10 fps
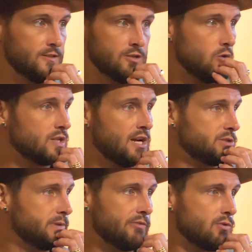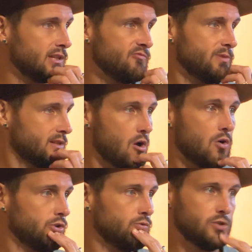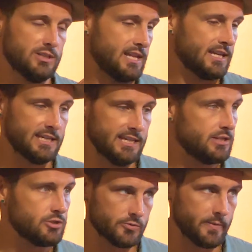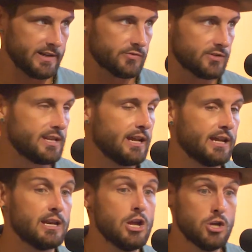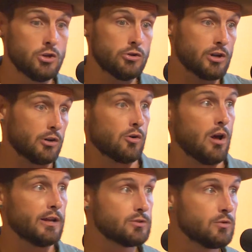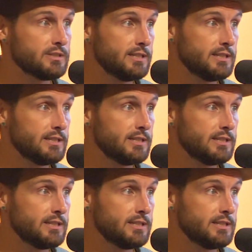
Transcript: don't touch me, everyone, leave me alone. You just like needed your space for a second. You start crawling towards the